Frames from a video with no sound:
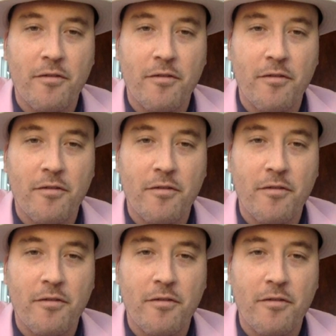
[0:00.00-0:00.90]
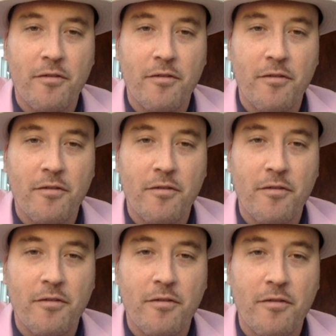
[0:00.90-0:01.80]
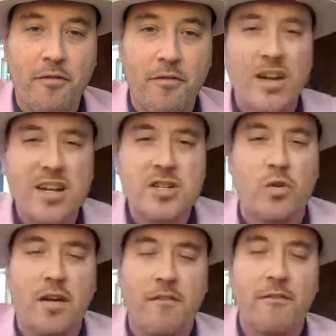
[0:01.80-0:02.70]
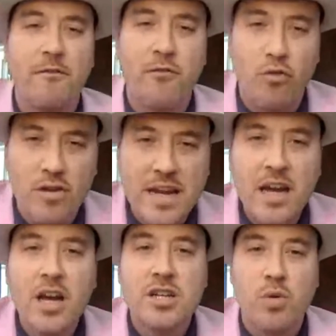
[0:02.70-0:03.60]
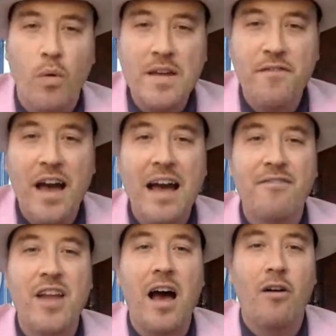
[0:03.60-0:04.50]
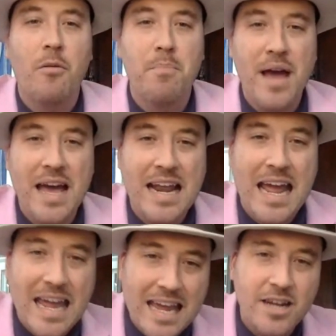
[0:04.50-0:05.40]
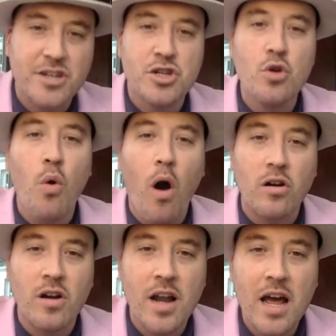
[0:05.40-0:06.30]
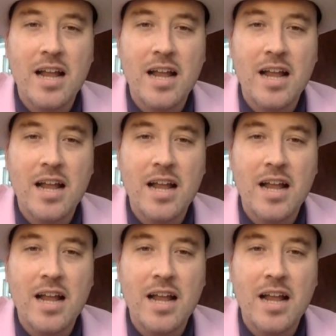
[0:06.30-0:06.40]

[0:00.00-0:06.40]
I'm Nick Roush, here to tell you that you can enjoy a free $25 bet and a $200